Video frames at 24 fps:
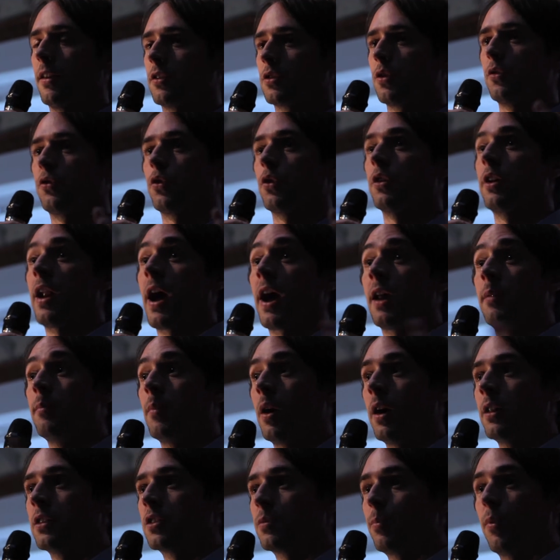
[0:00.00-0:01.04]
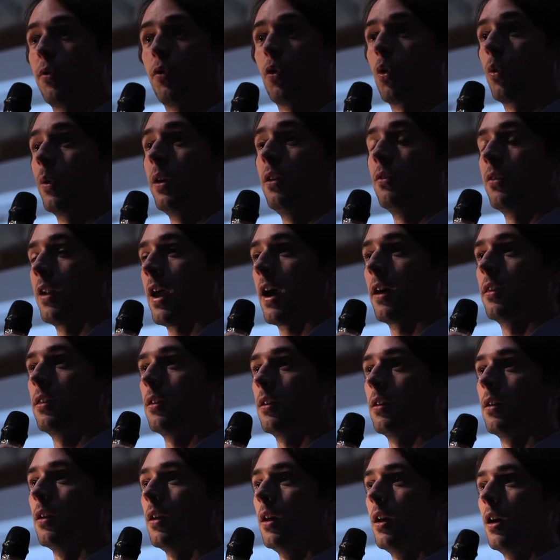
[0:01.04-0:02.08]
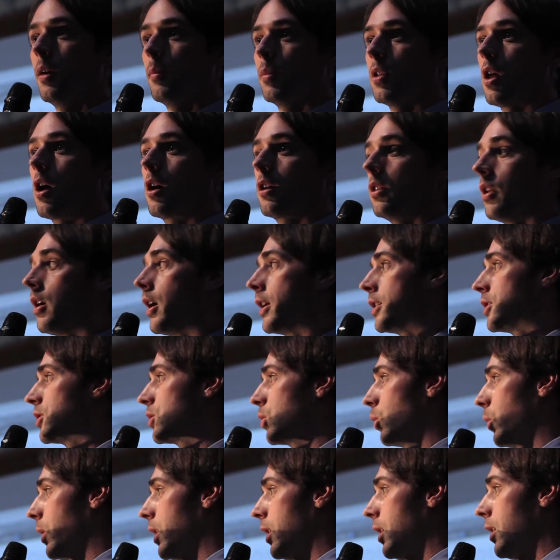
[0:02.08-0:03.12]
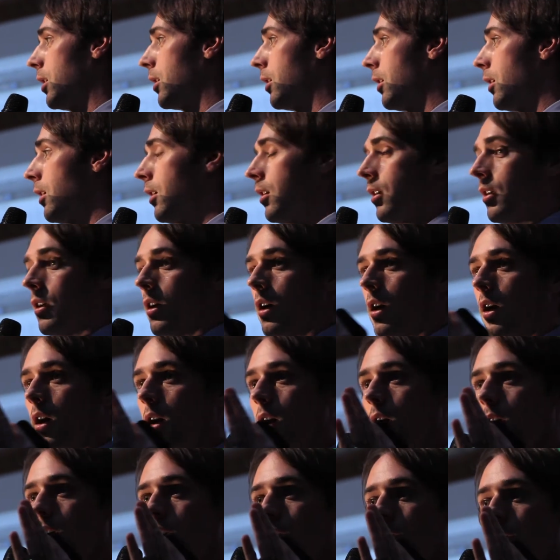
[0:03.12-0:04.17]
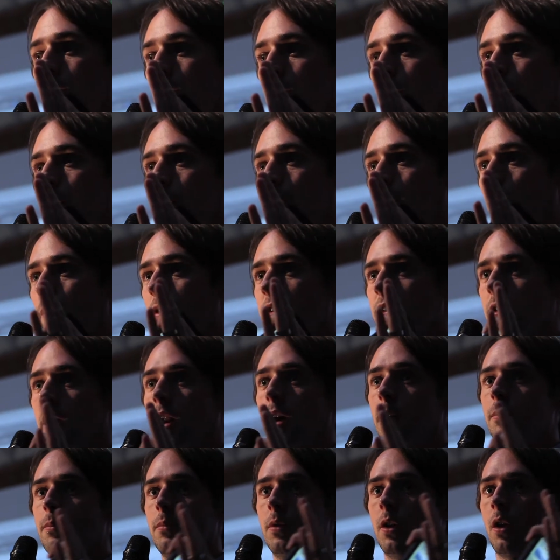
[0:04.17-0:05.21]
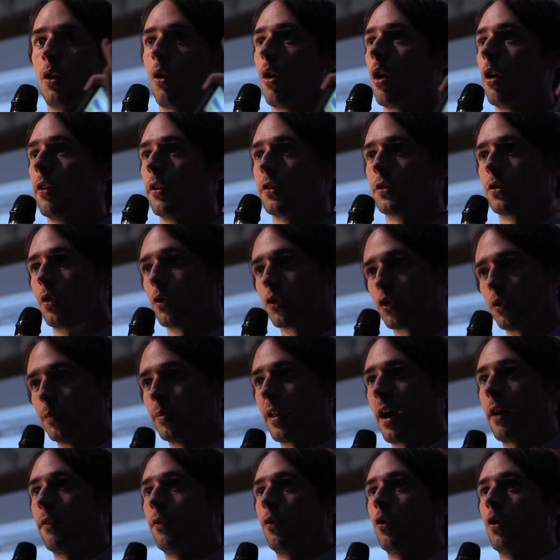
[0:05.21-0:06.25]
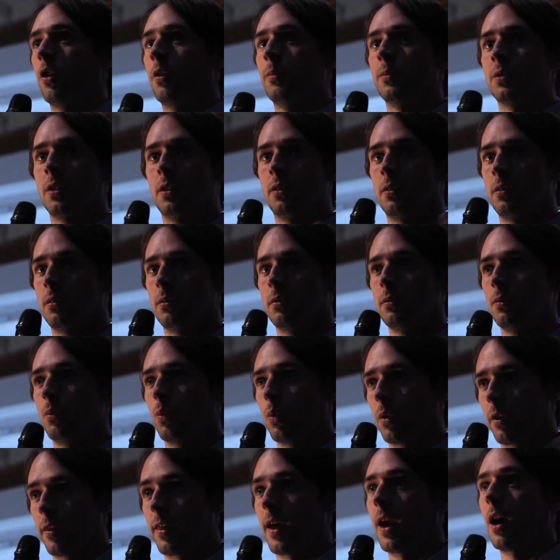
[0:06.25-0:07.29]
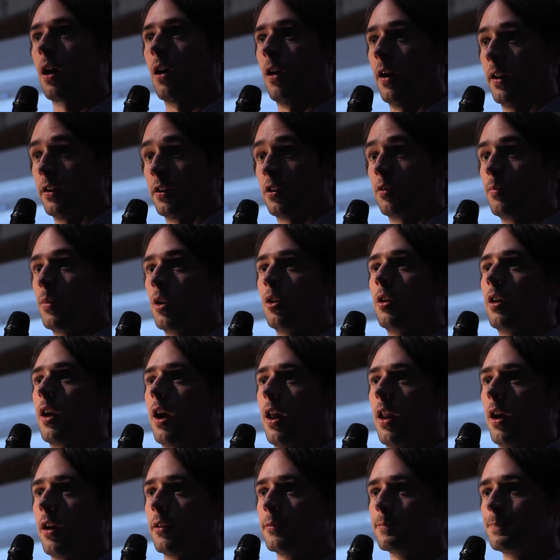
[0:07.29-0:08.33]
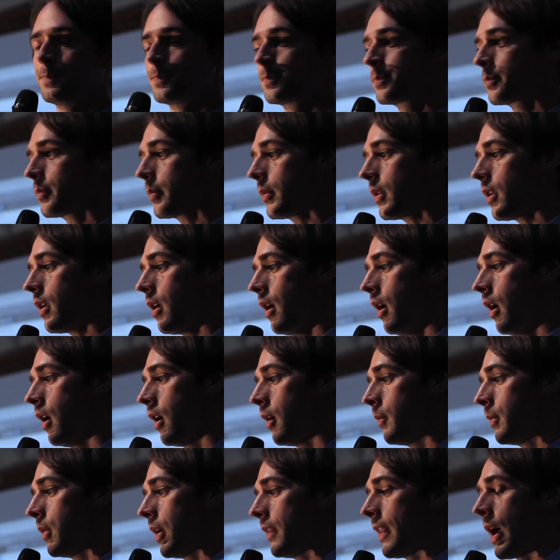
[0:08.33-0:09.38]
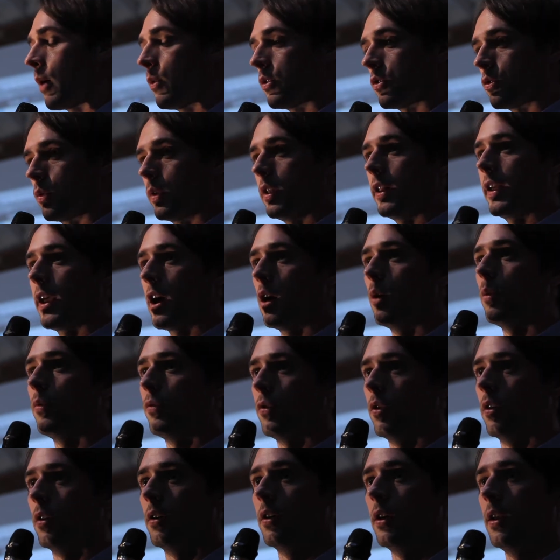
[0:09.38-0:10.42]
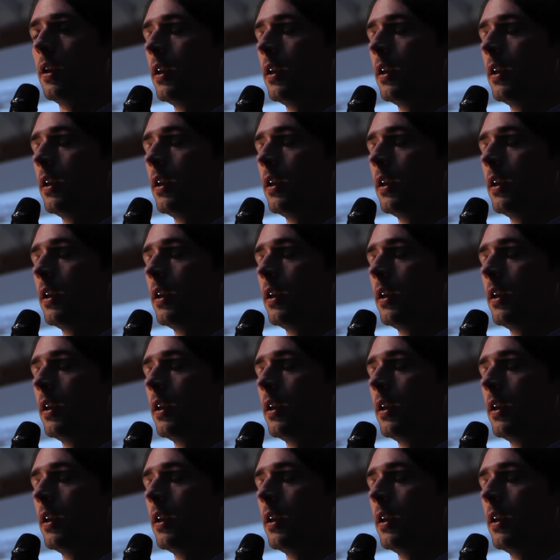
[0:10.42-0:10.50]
So for nine months, before we even had the blog launched, we, uh, we set up, you know, all the social platforms and were there and communicating um, and that was really helpful.